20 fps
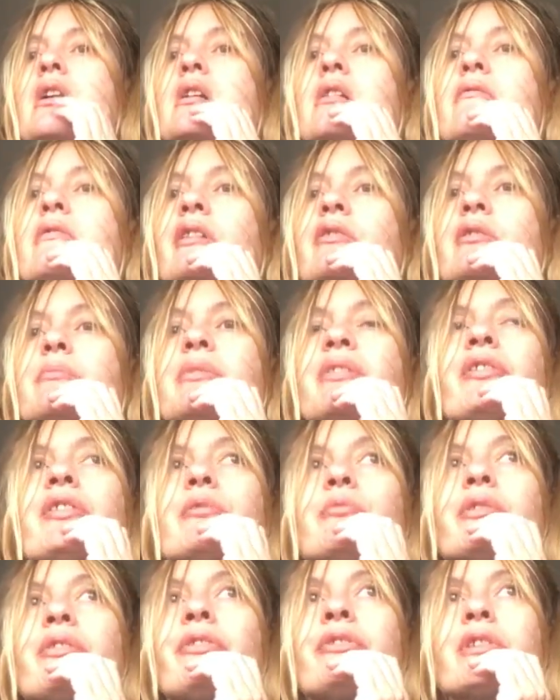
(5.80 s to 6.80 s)
very busy
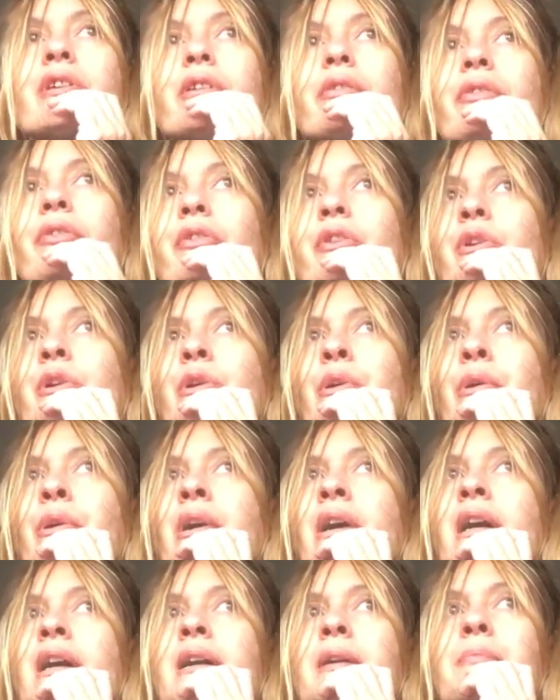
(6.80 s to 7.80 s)
with stuff. So
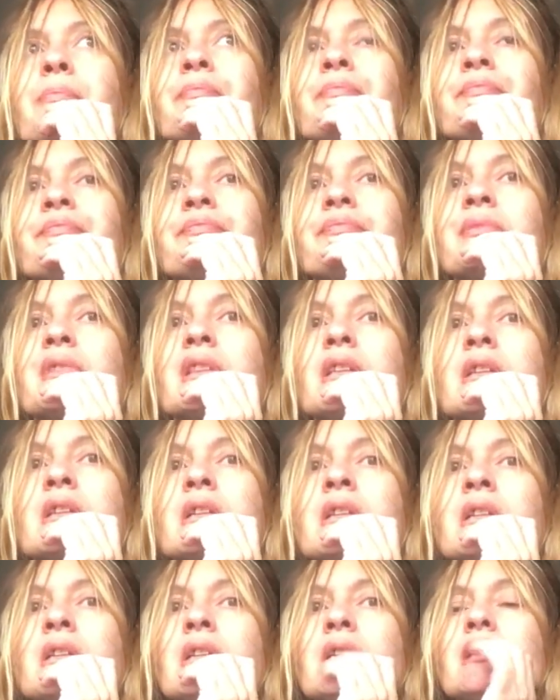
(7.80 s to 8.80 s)

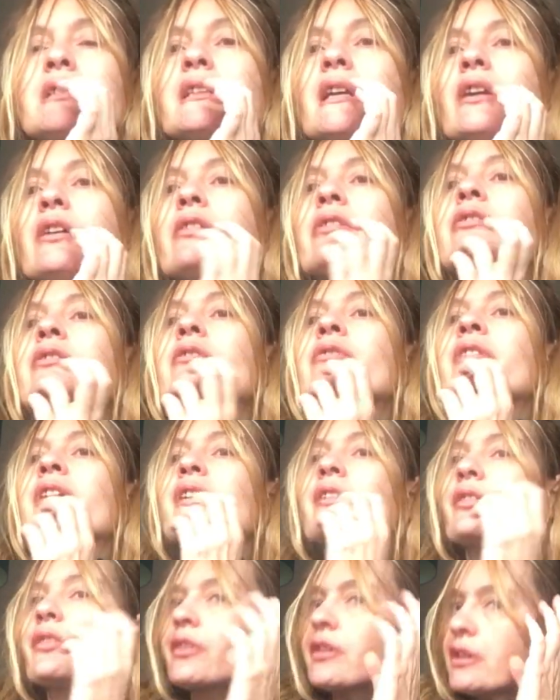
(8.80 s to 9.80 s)
yeah, a few
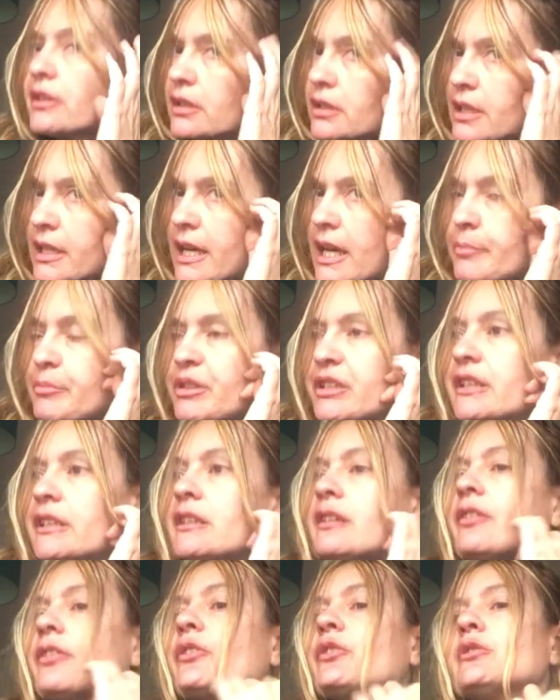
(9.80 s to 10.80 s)
things are
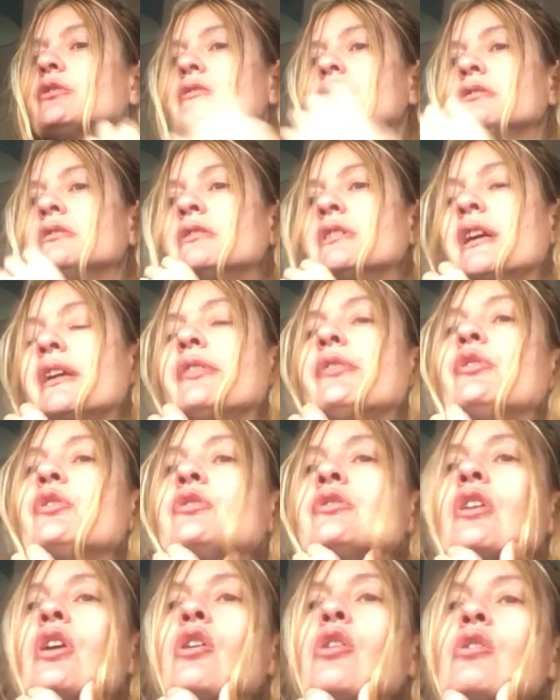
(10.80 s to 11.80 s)
happening. So as you
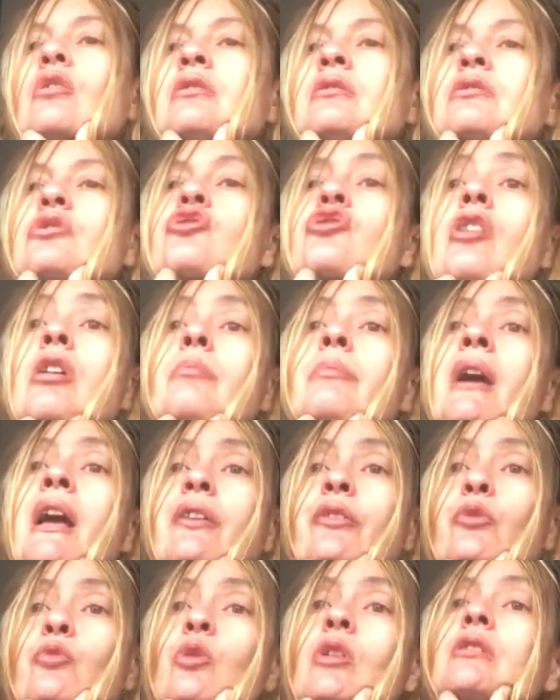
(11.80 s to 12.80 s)
know, Trump
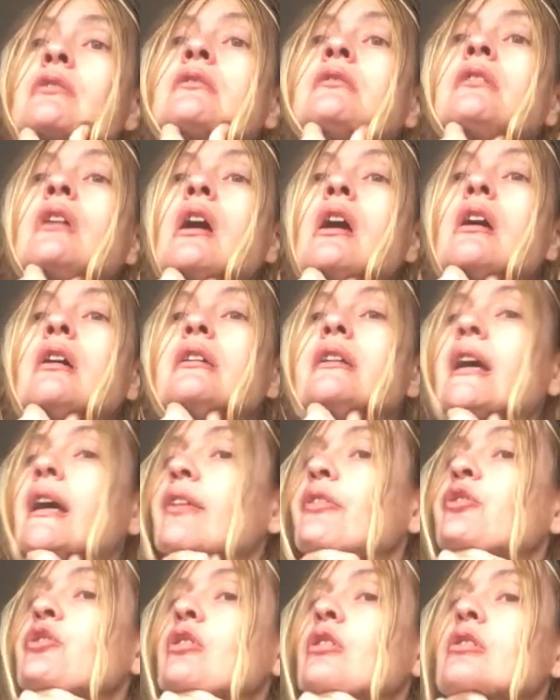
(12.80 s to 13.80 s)
has won. He
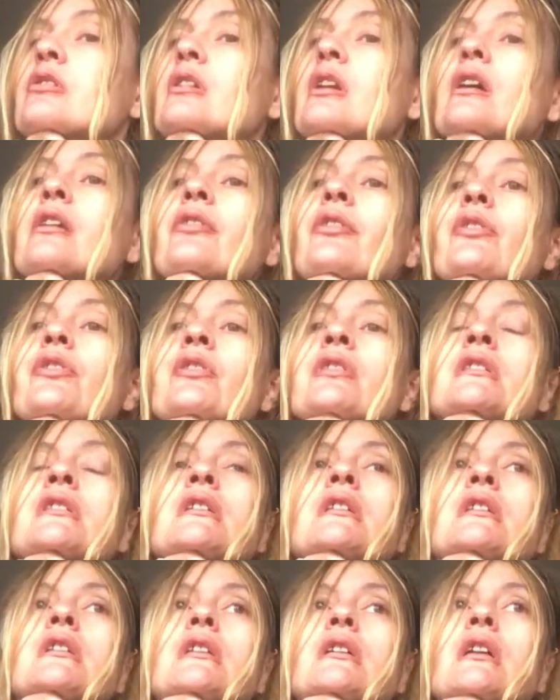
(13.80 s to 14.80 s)
has not lost.
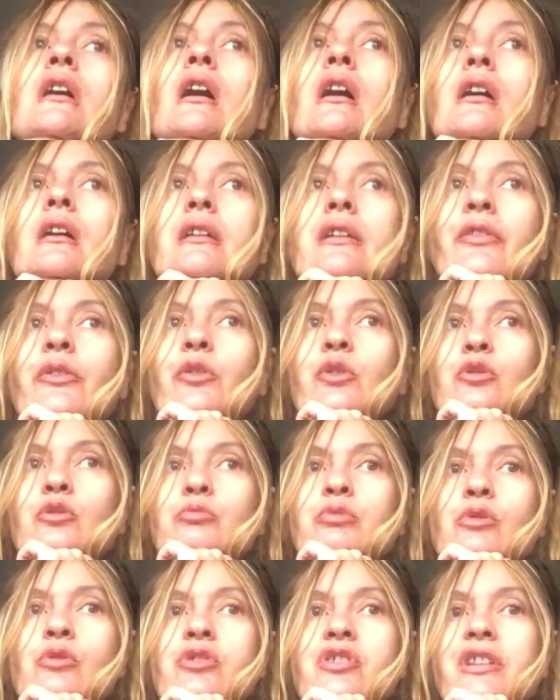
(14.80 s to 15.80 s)
It's all
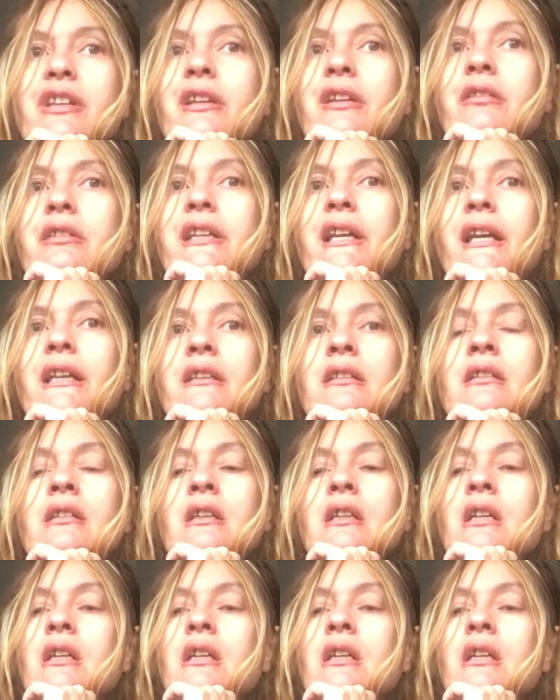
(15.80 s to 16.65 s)
bullshit again.